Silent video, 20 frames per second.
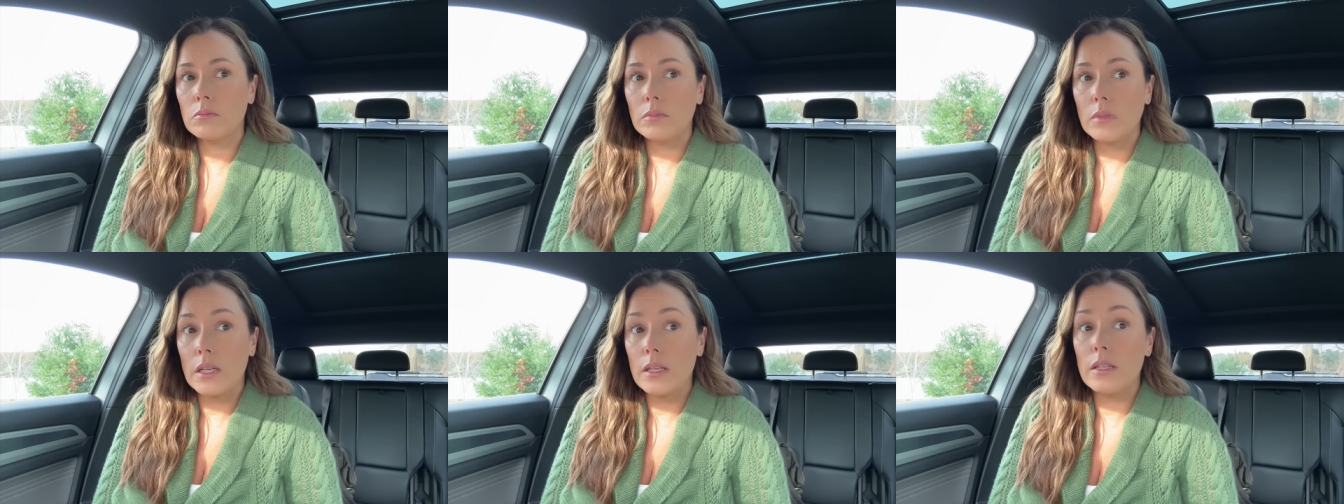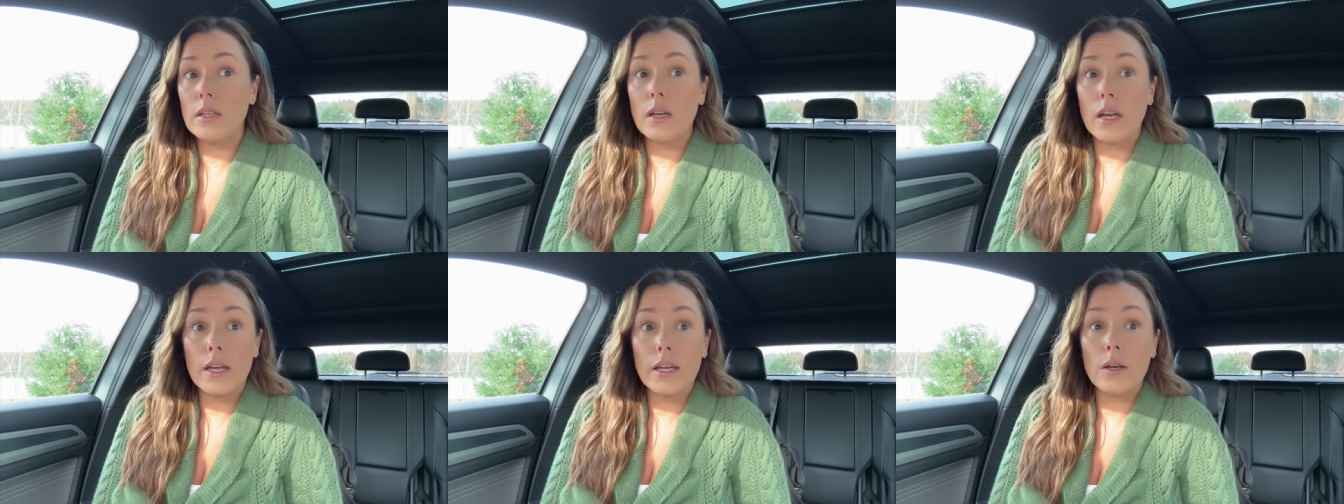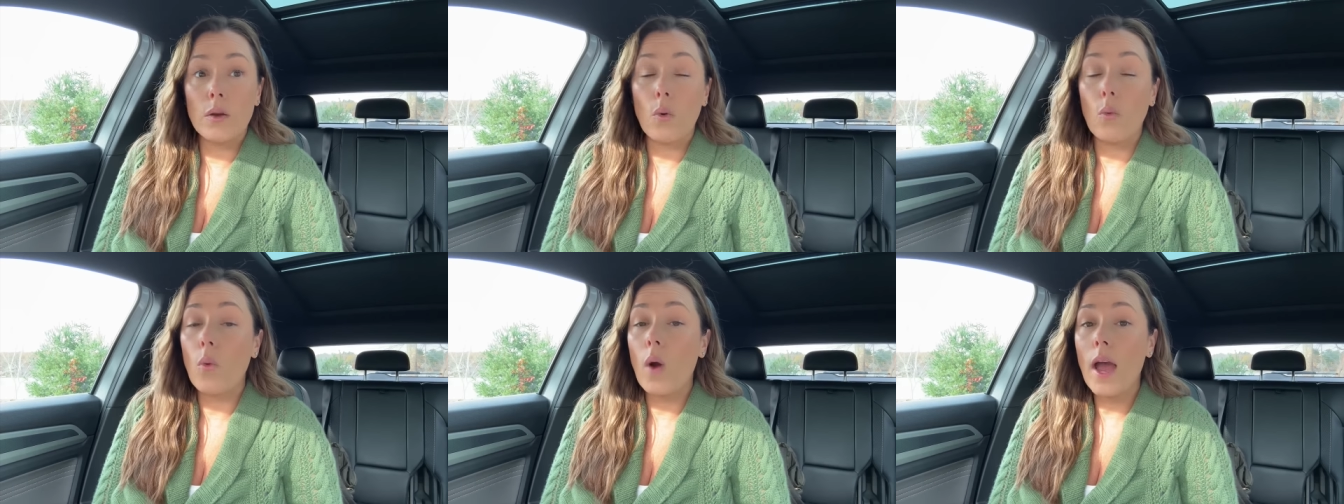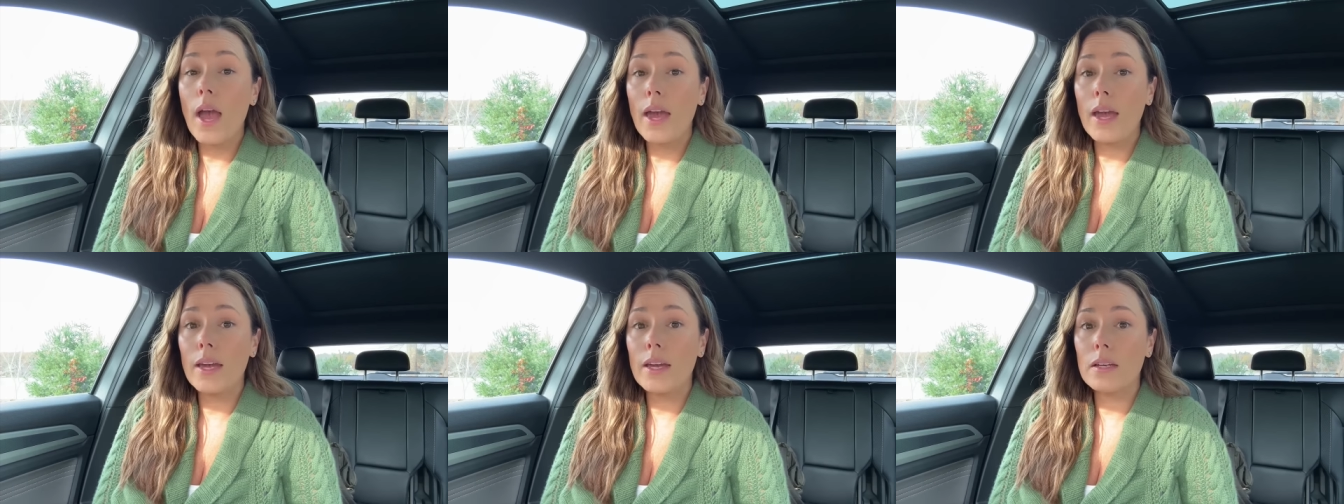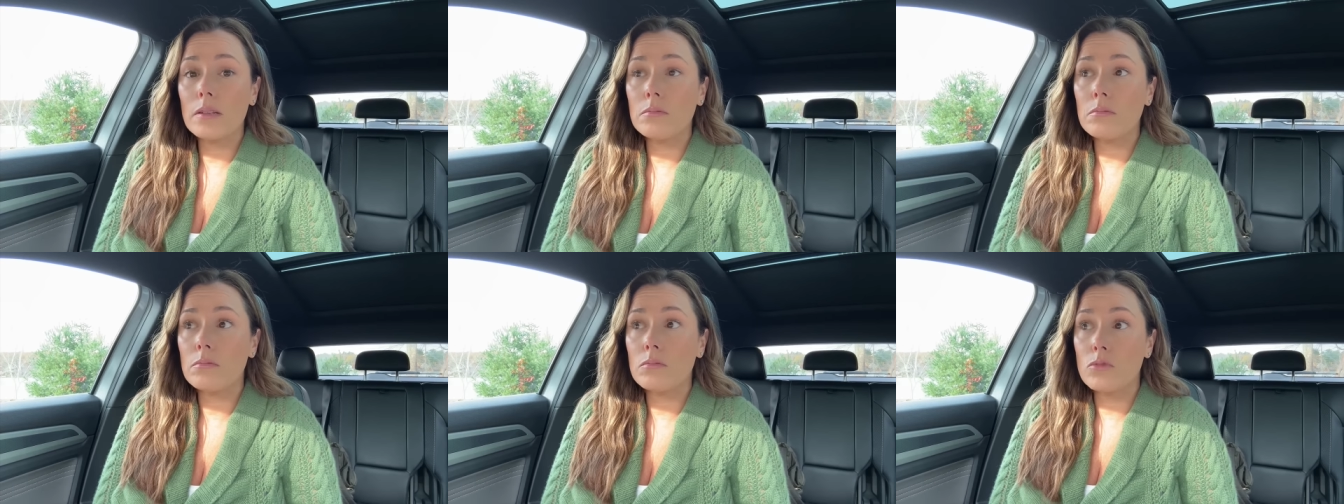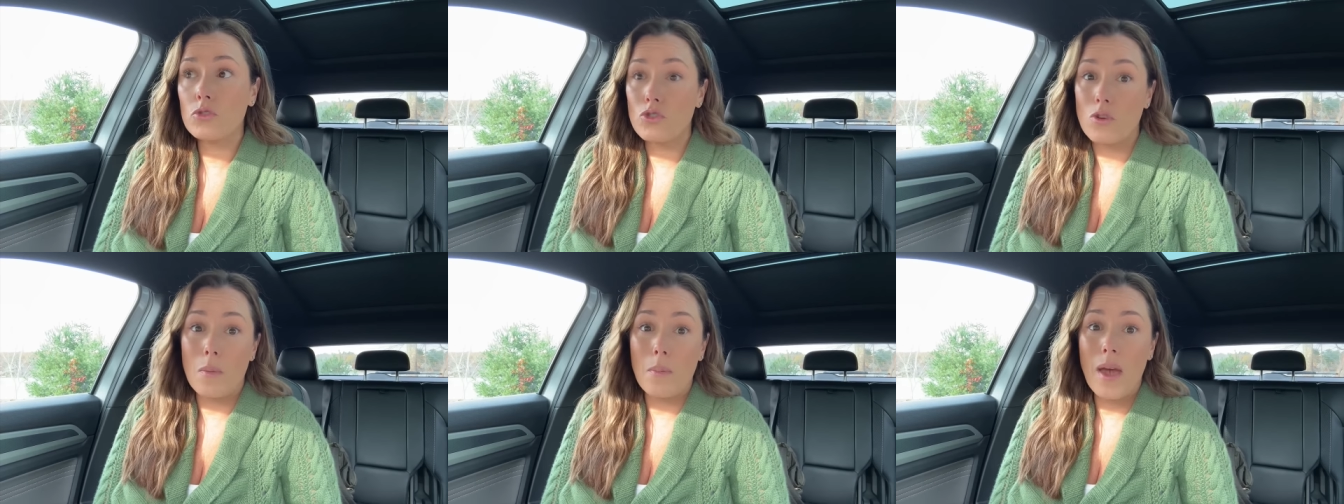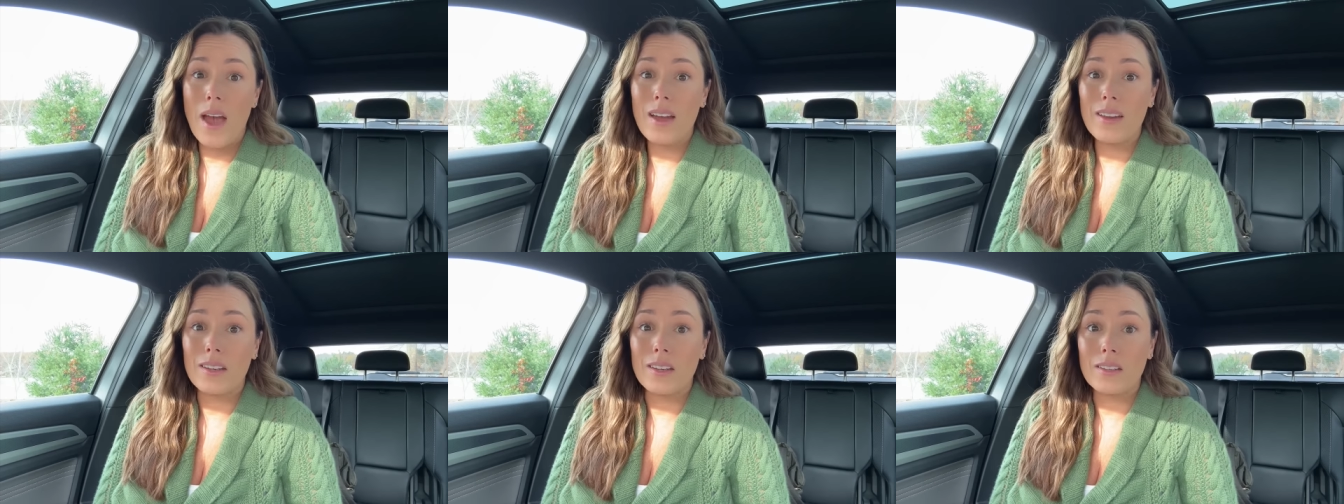in in a way
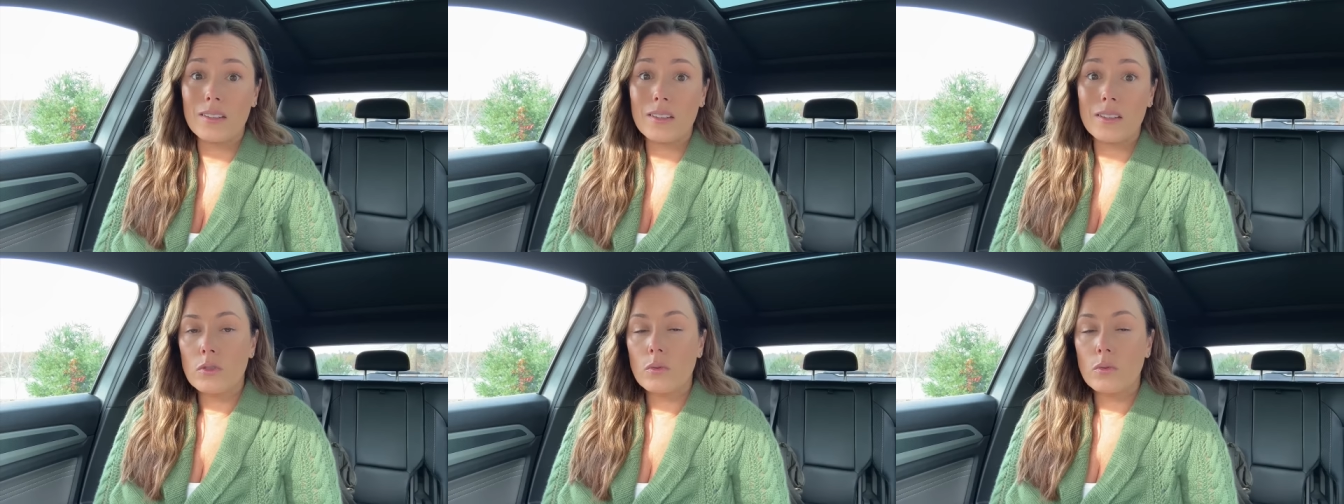traumatic.